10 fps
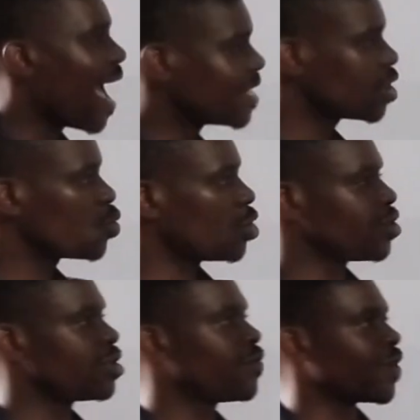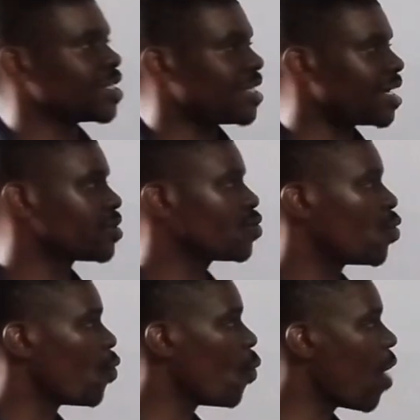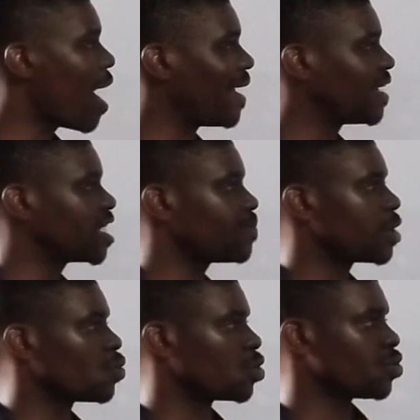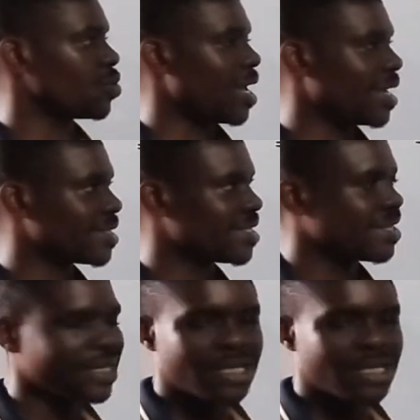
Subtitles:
essentially what should differentiate y in respect to what? To x.